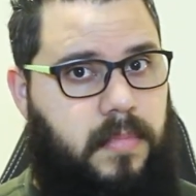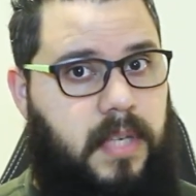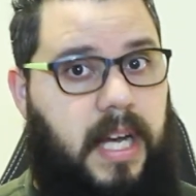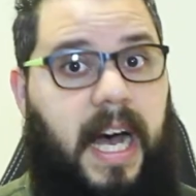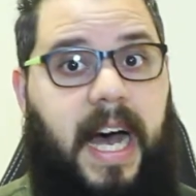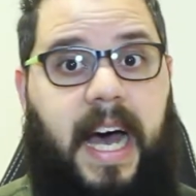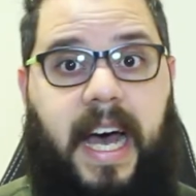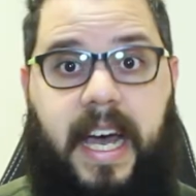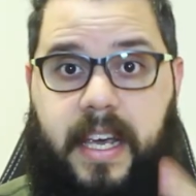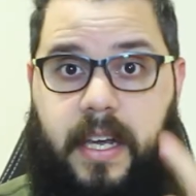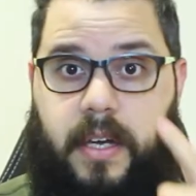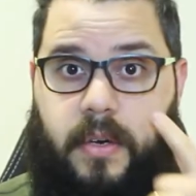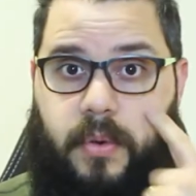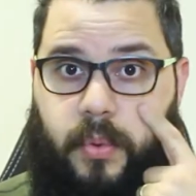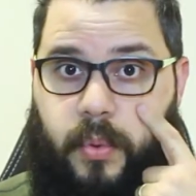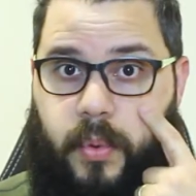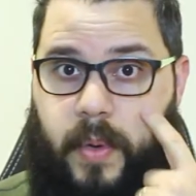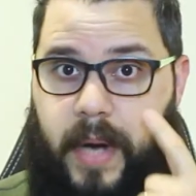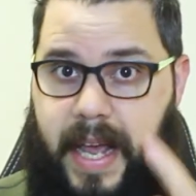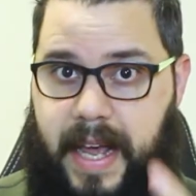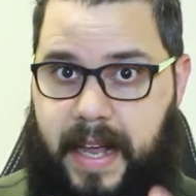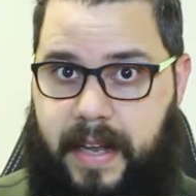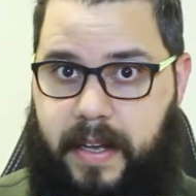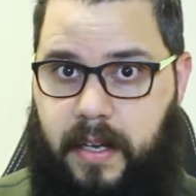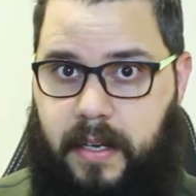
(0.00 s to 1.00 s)
I
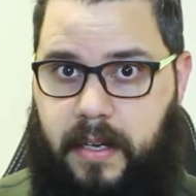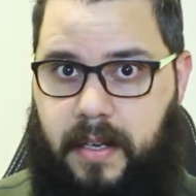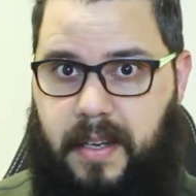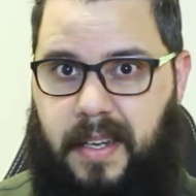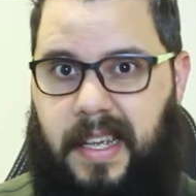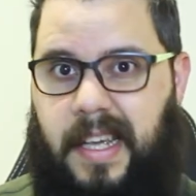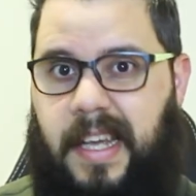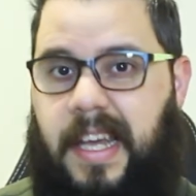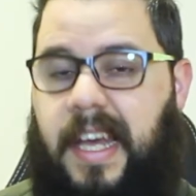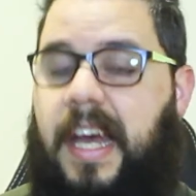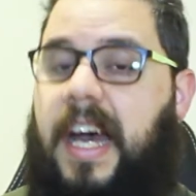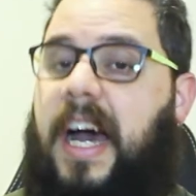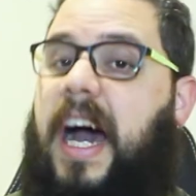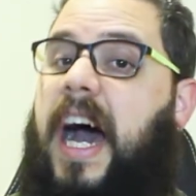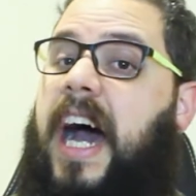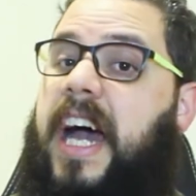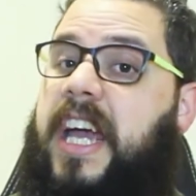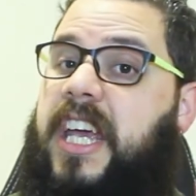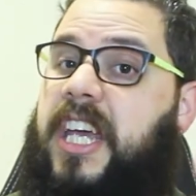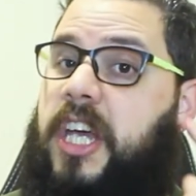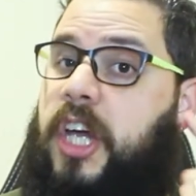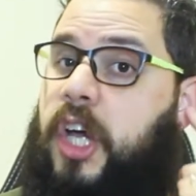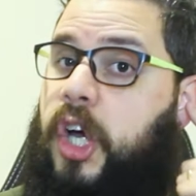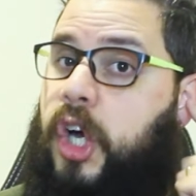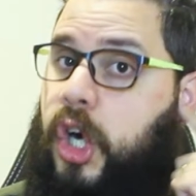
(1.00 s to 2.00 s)
read, I
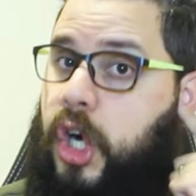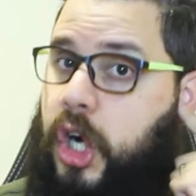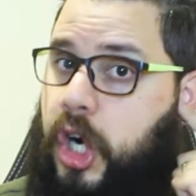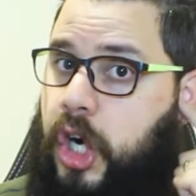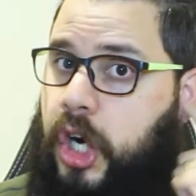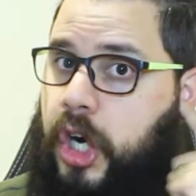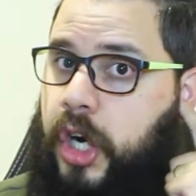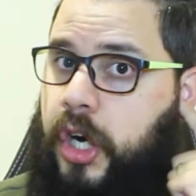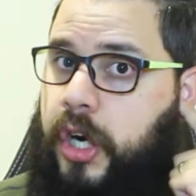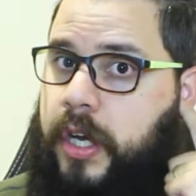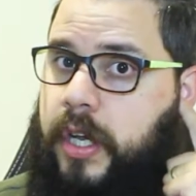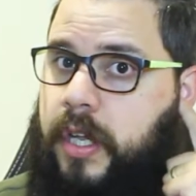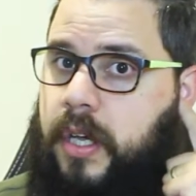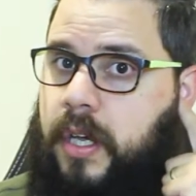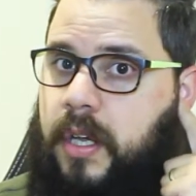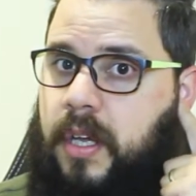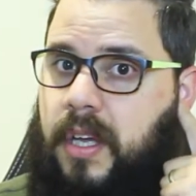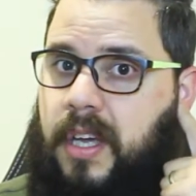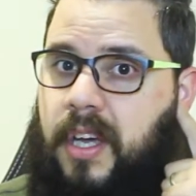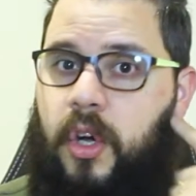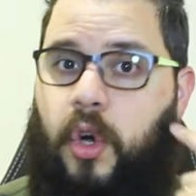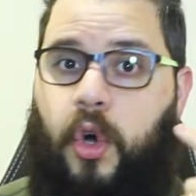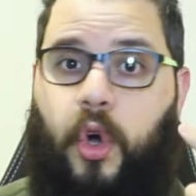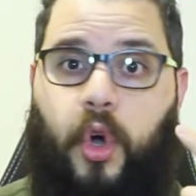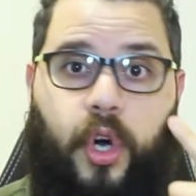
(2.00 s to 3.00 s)
heard,
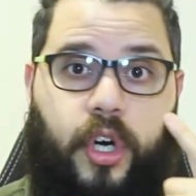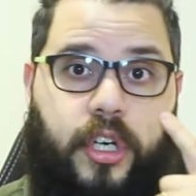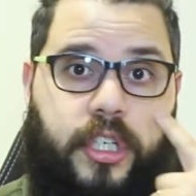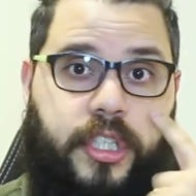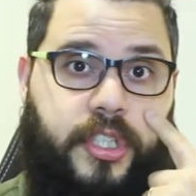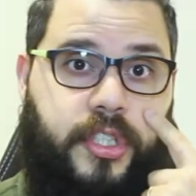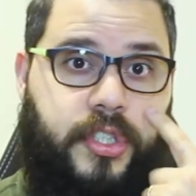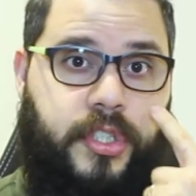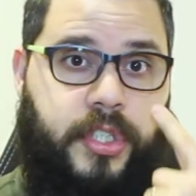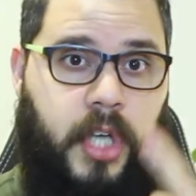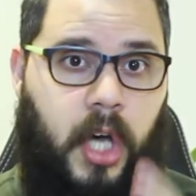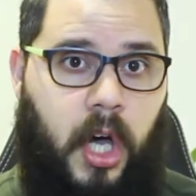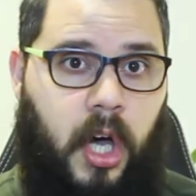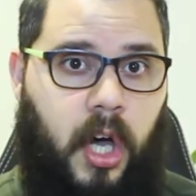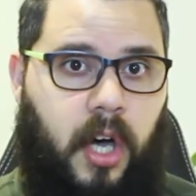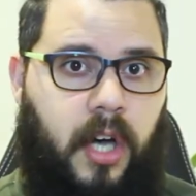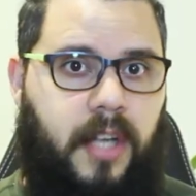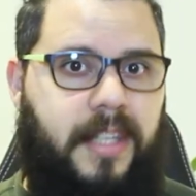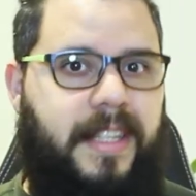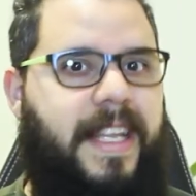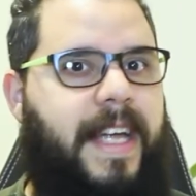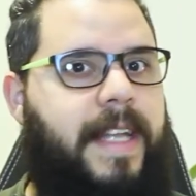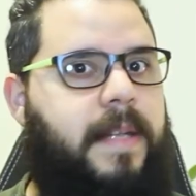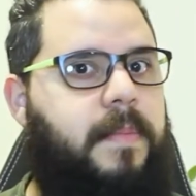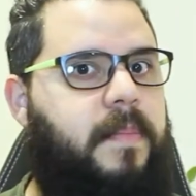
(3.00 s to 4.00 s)
or
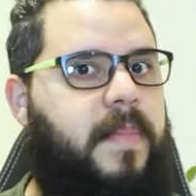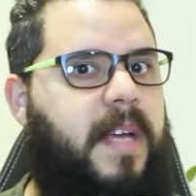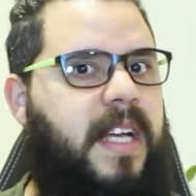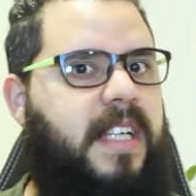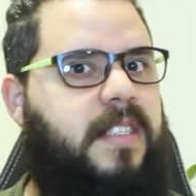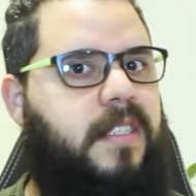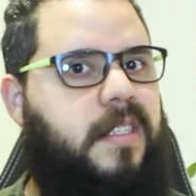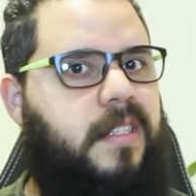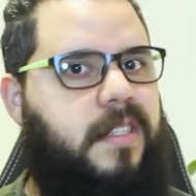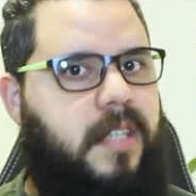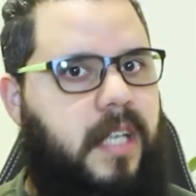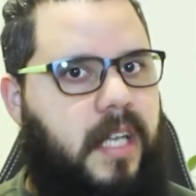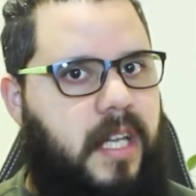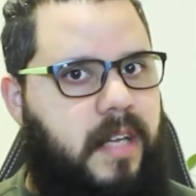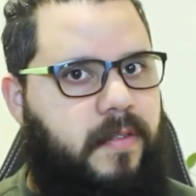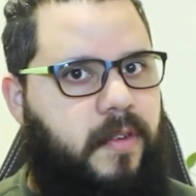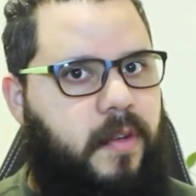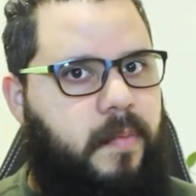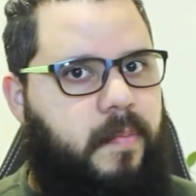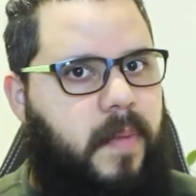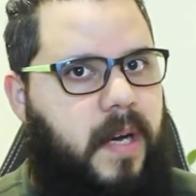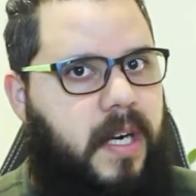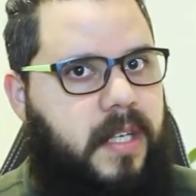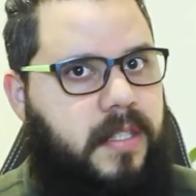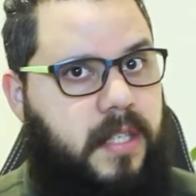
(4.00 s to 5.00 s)
saw that Messi is
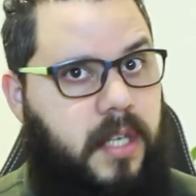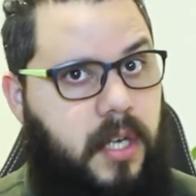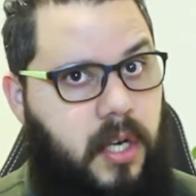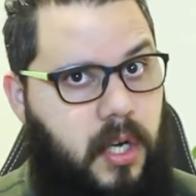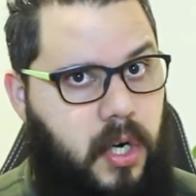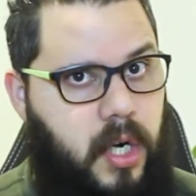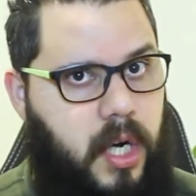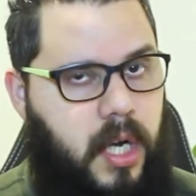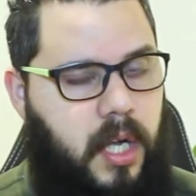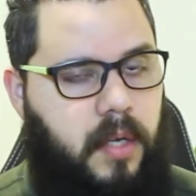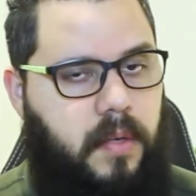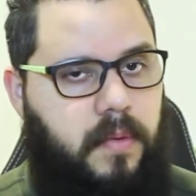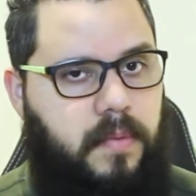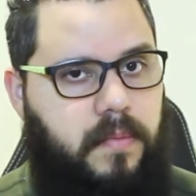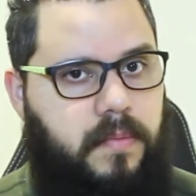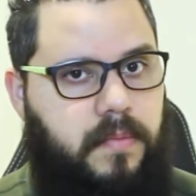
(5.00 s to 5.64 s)
leaving Barcelona.